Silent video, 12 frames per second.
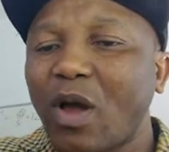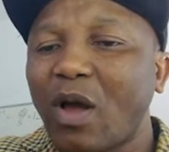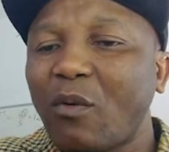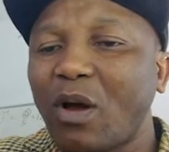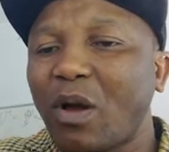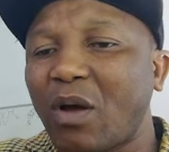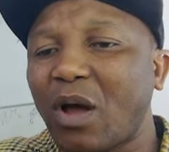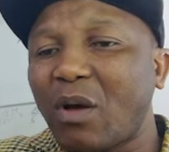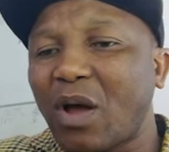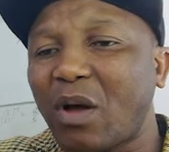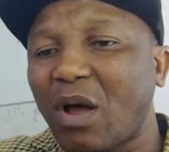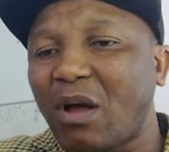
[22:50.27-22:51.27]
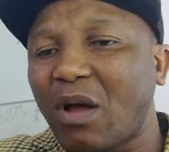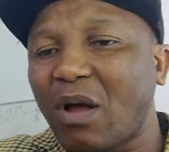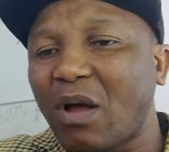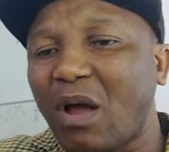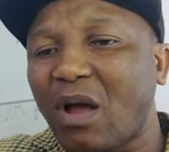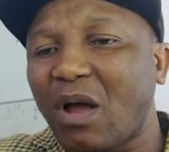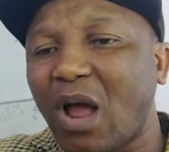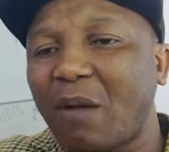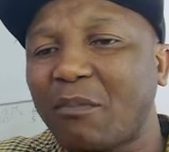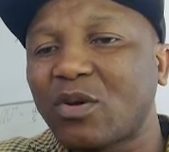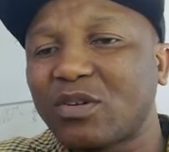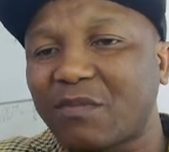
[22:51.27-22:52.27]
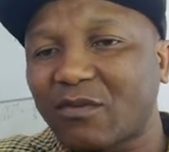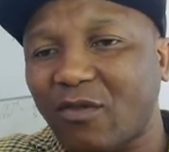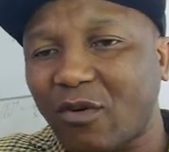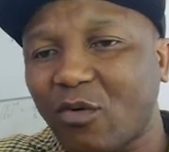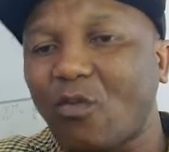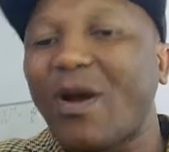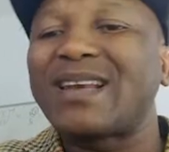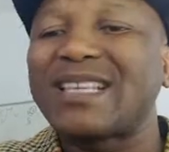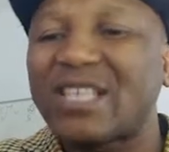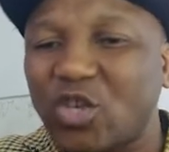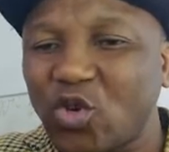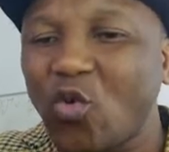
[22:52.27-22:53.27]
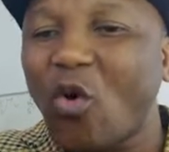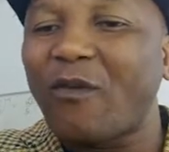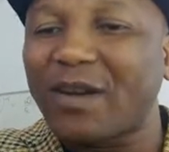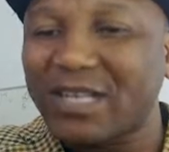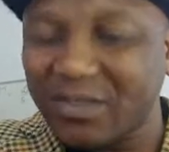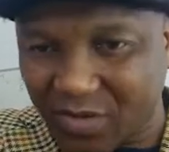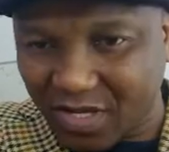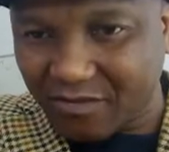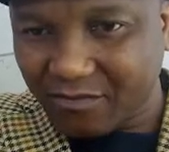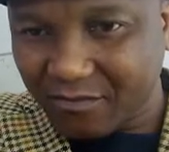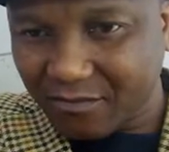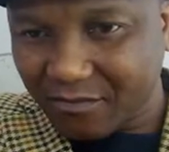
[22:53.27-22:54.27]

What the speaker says: I'm doing something wrong. We want dq over dp.